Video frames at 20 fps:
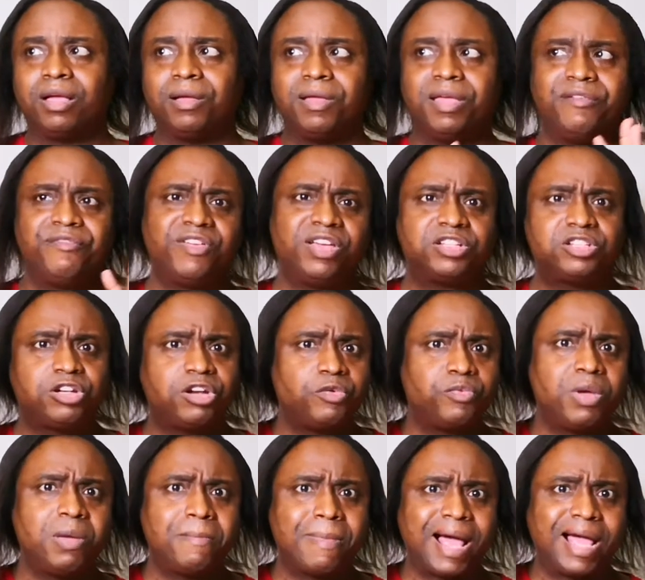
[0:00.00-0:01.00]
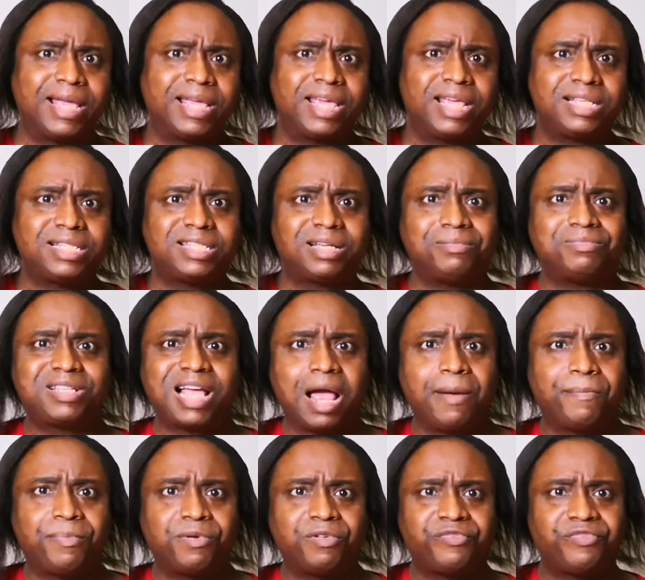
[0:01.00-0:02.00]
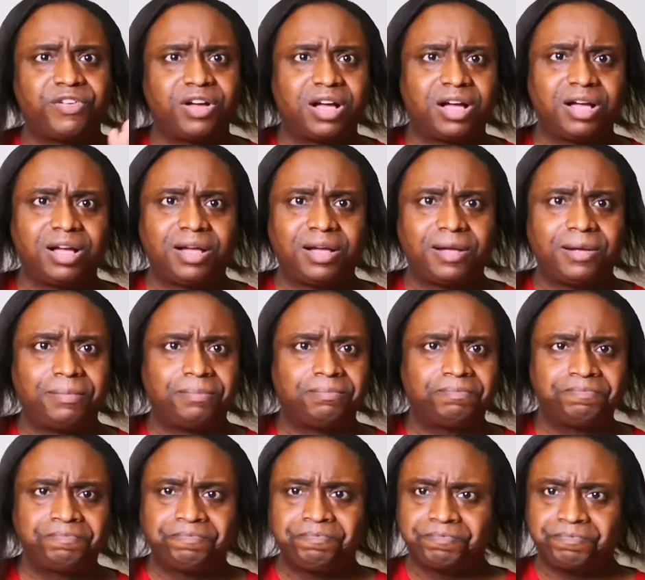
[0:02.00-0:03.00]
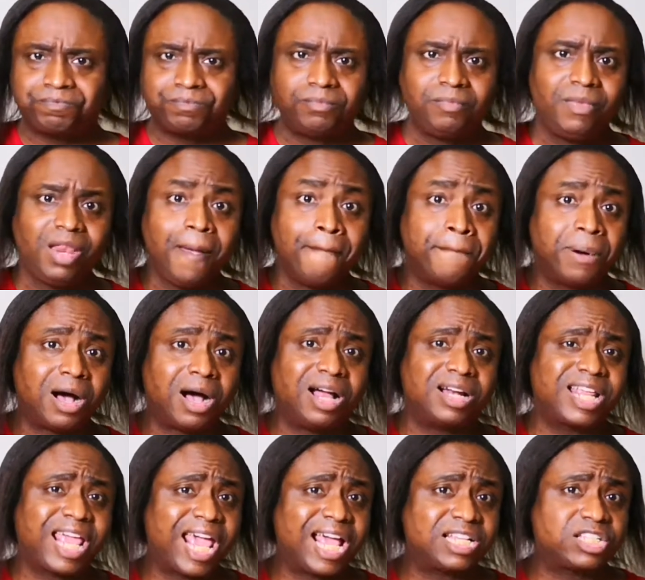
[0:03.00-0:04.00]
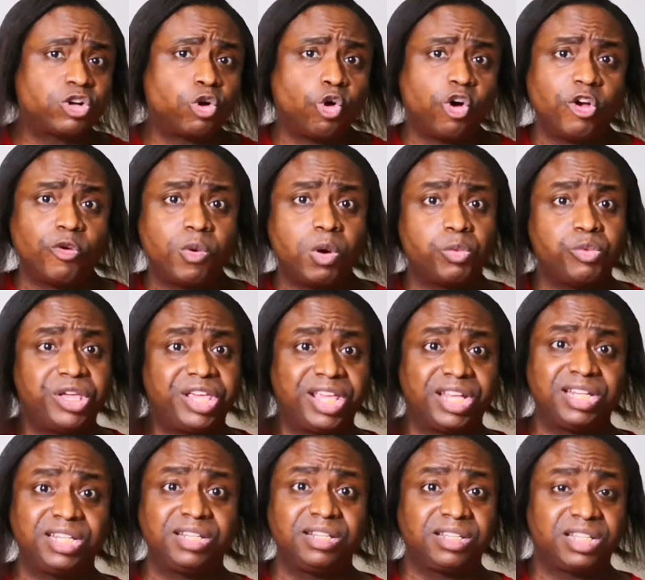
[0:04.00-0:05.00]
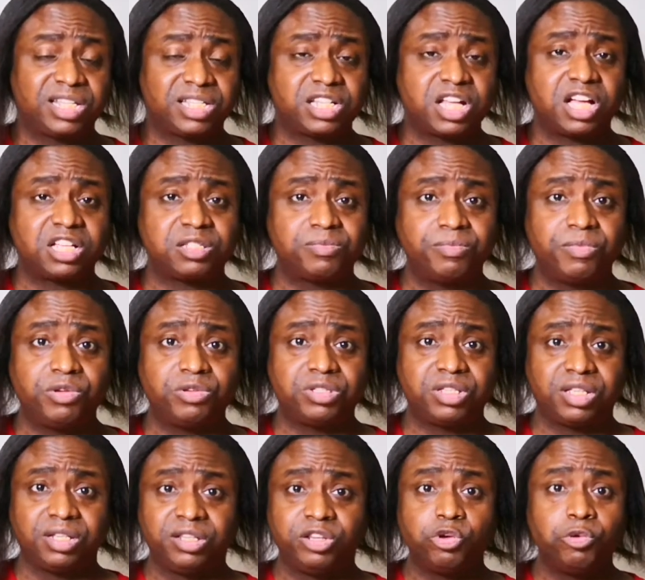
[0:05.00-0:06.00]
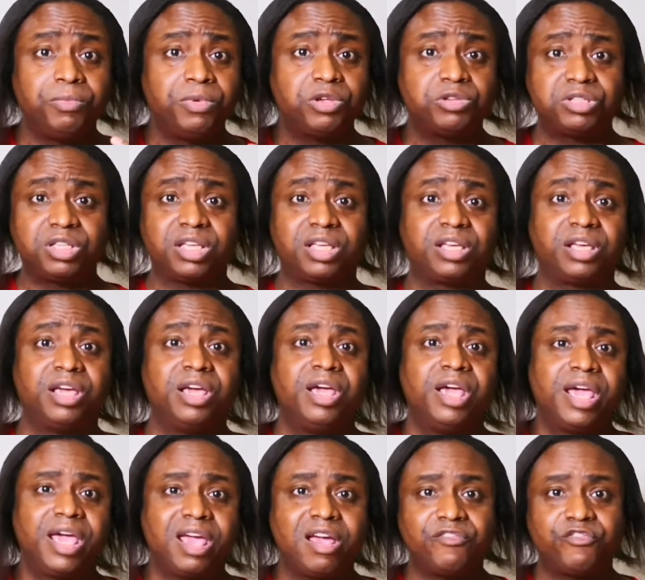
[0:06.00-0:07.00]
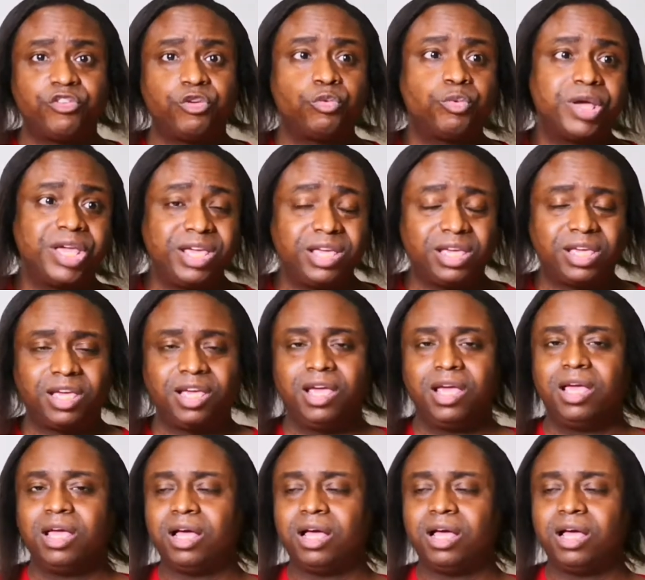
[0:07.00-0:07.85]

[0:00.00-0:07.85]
Eventually we might get some type of podcast going where we can discuss new music every week.